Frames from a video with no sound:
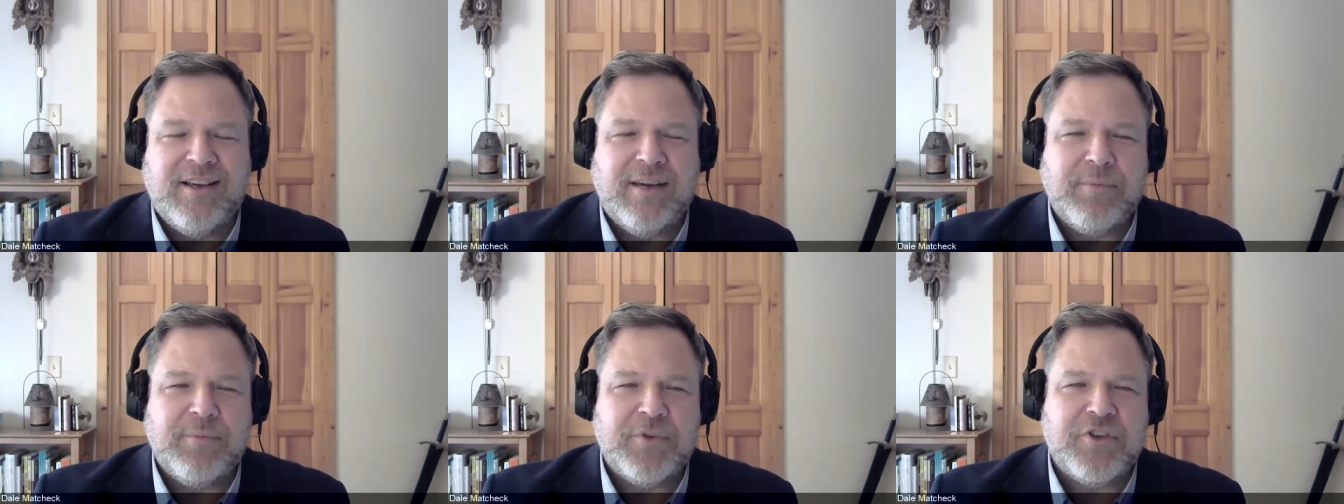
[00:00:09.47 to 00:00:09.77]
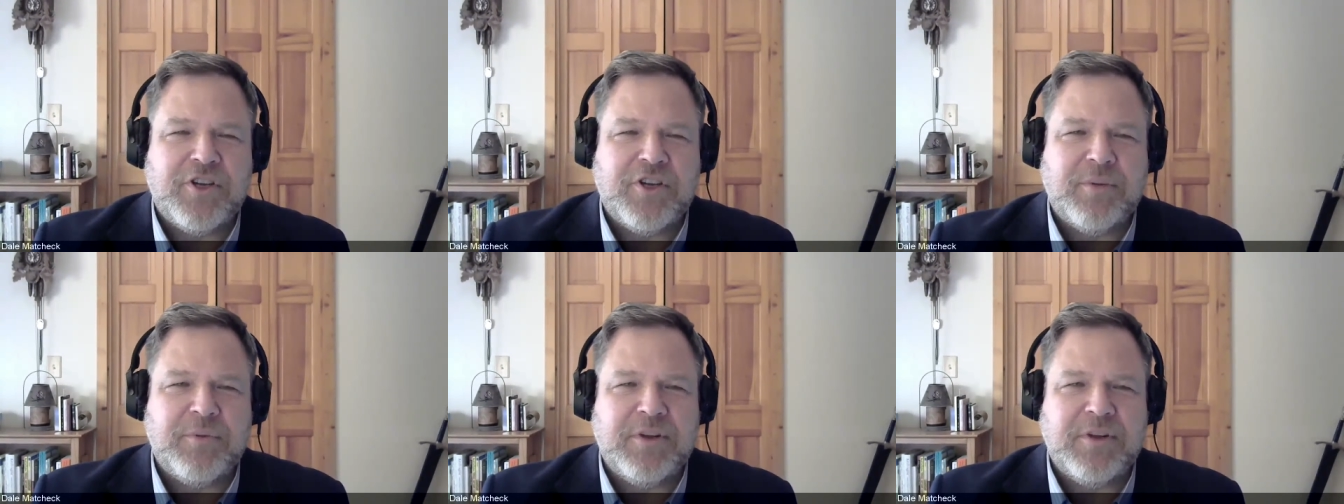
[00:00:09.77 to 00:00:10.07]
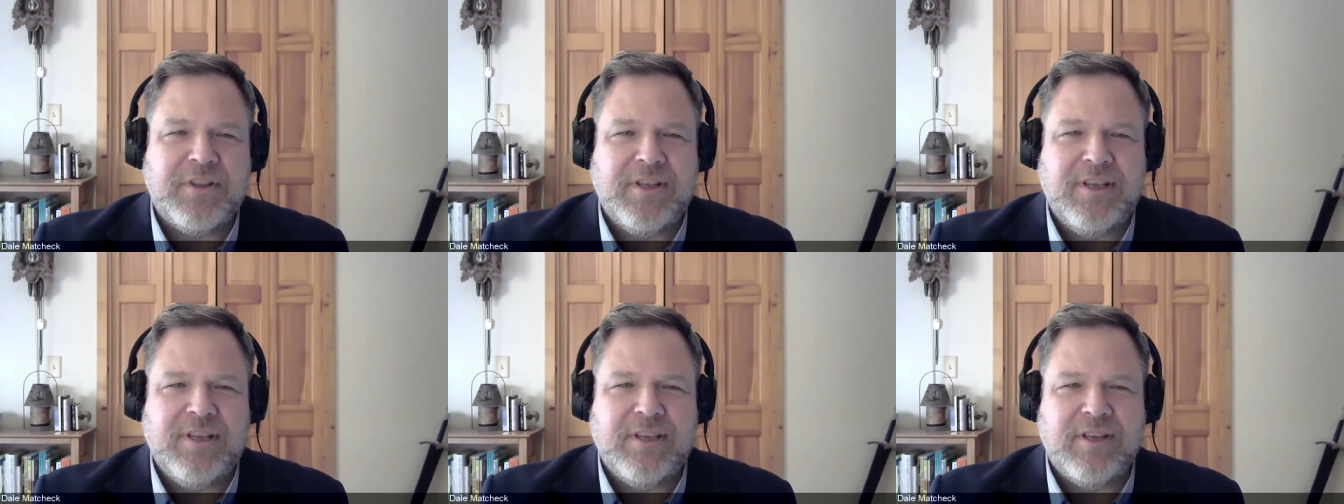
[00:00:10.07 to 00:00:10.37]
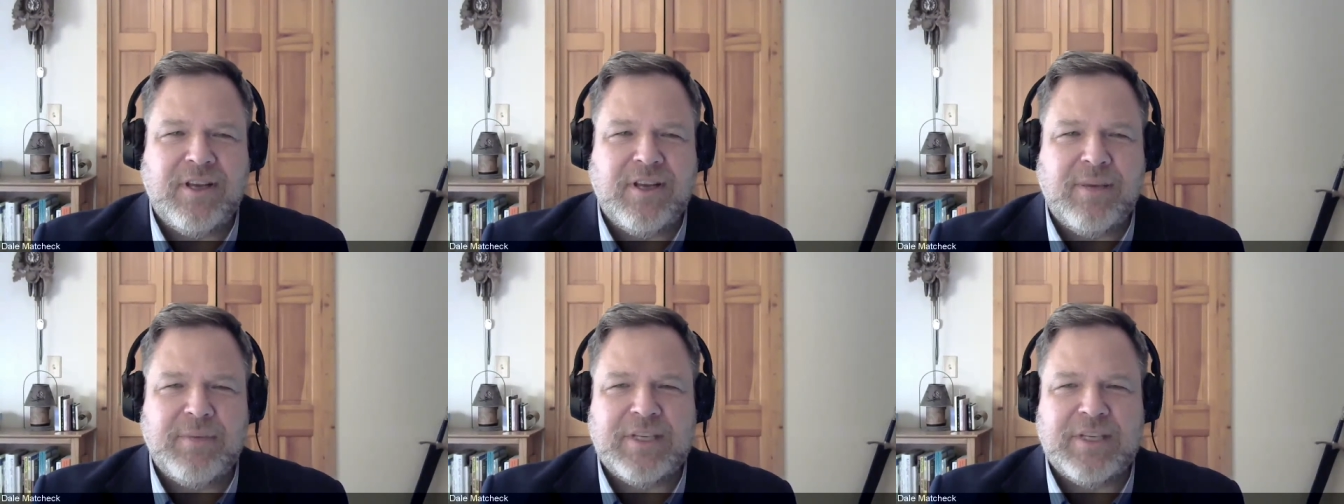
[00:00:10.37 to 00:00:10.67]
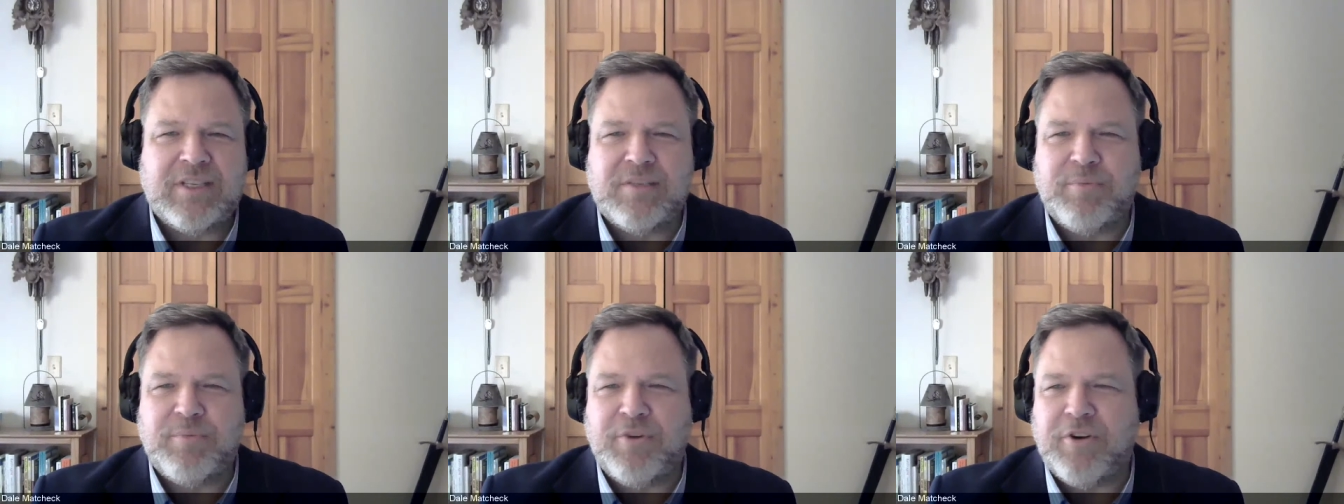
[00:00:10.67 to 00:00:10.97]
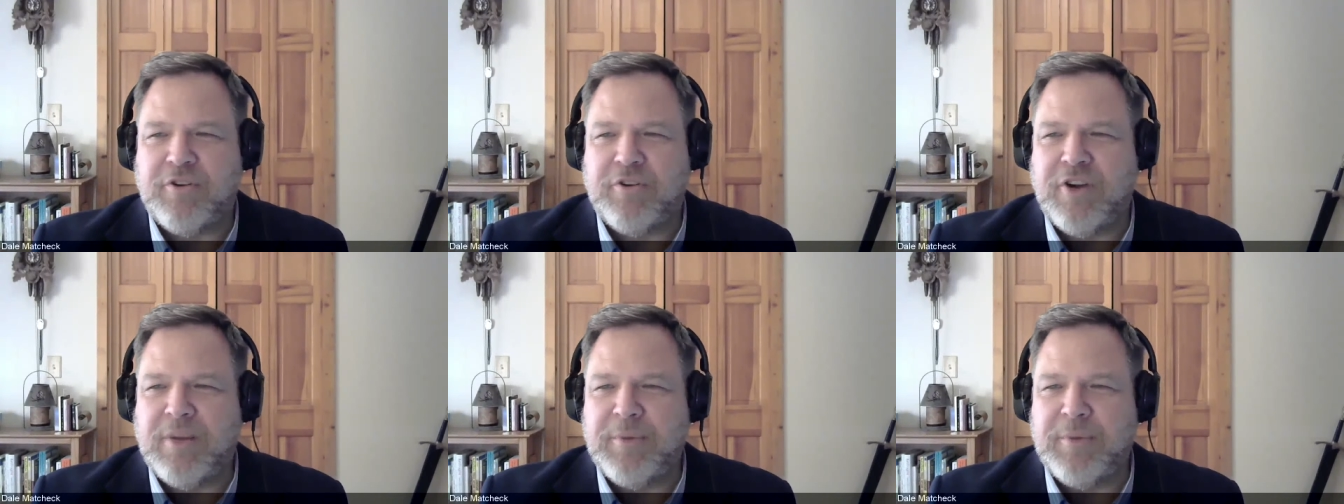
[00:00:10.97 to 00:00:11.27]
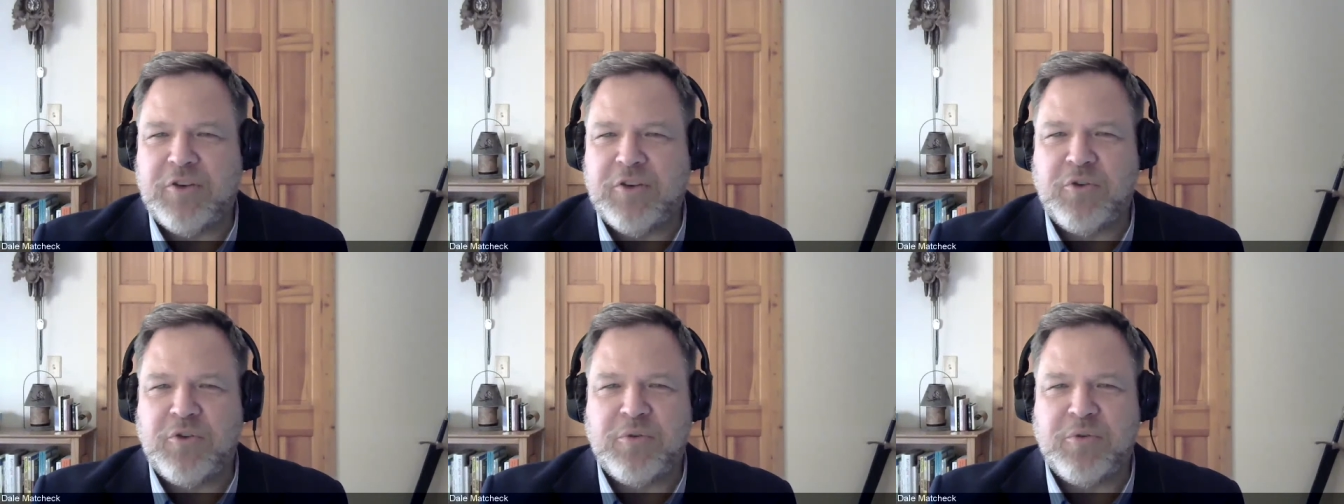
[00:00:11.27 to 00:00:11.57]
I'm the chairman of the economics program
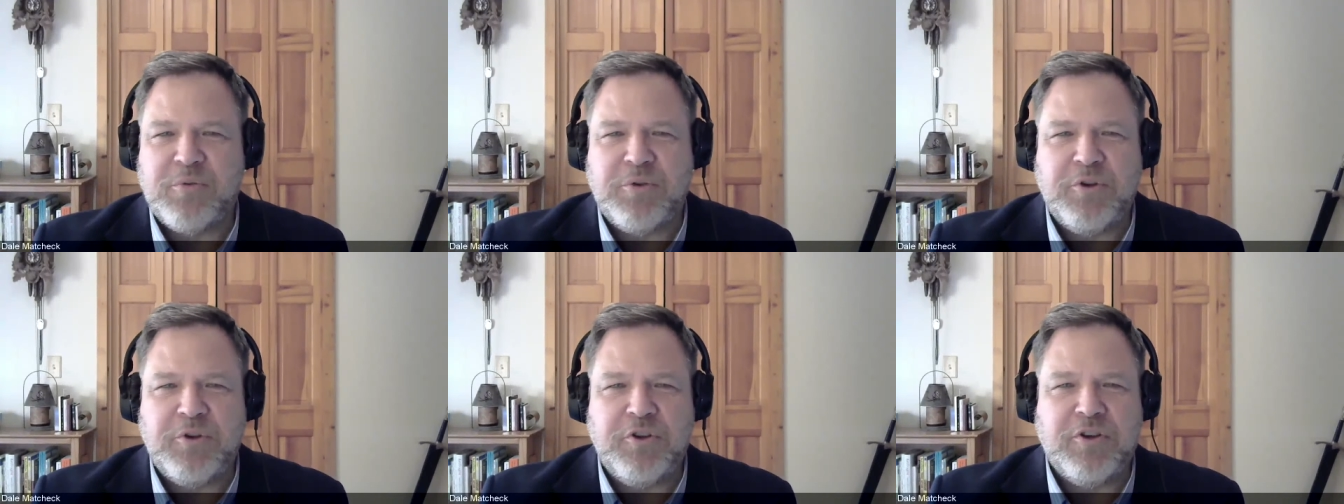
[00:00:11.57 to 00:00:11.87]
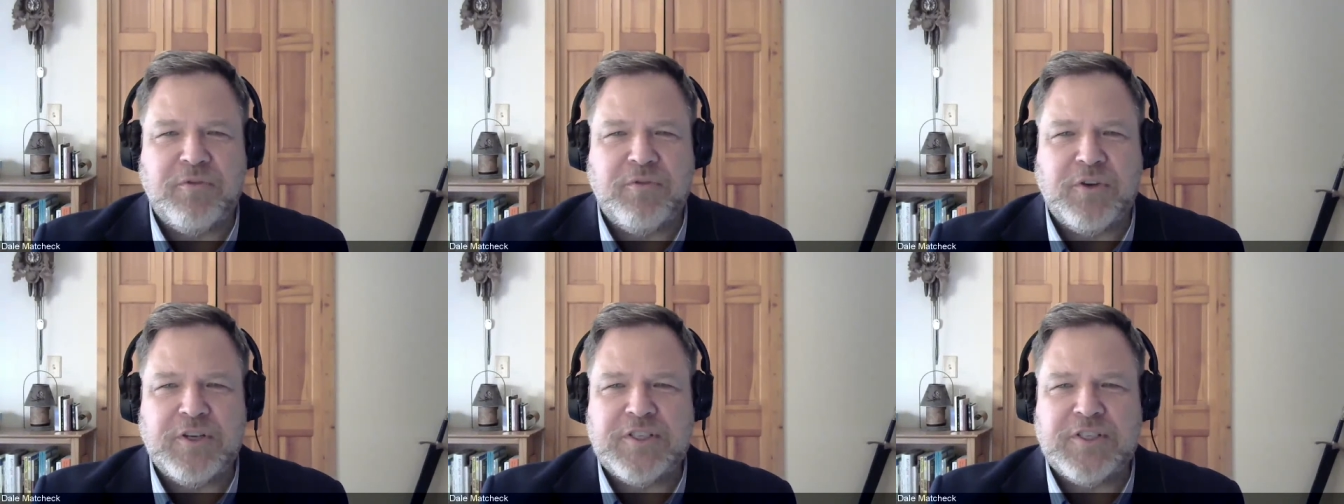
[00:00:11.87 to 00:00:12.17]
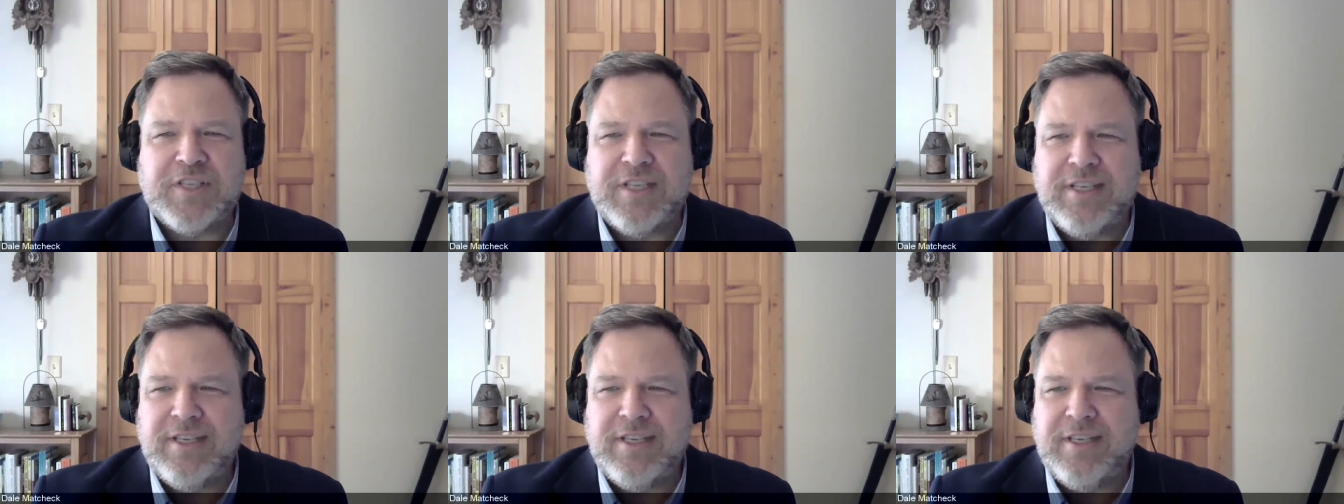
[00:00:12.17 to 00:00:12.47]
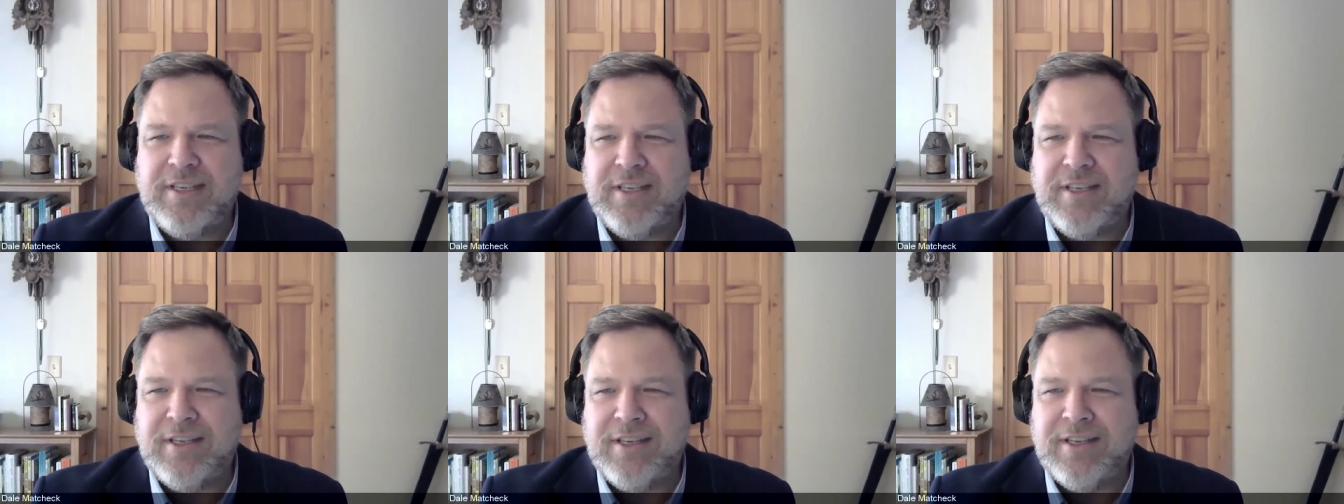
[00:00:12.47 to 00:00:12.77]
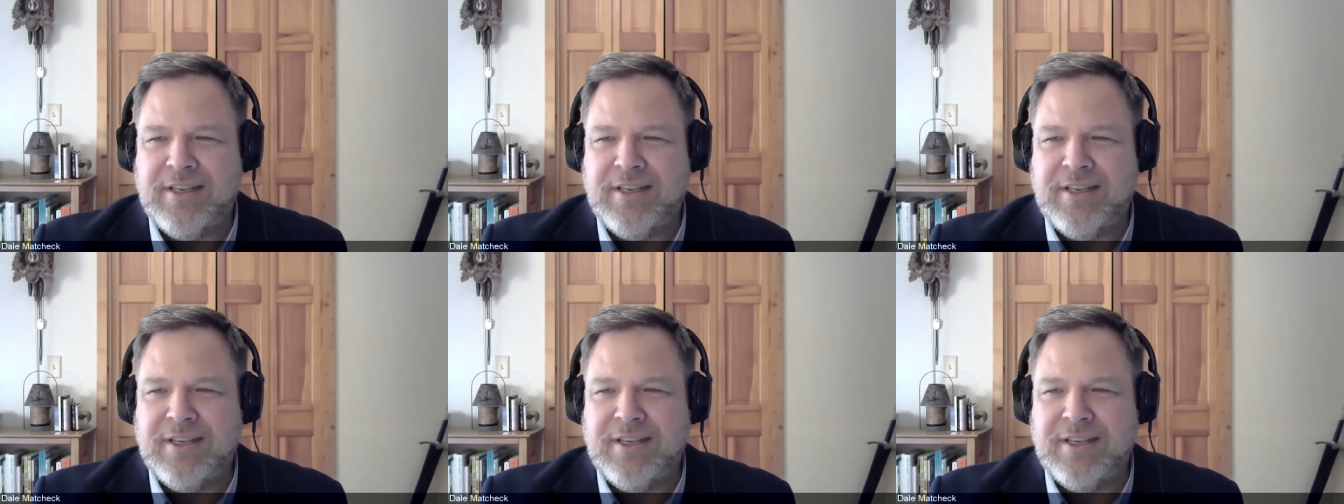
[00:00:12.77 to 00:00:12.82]
at Northwood University.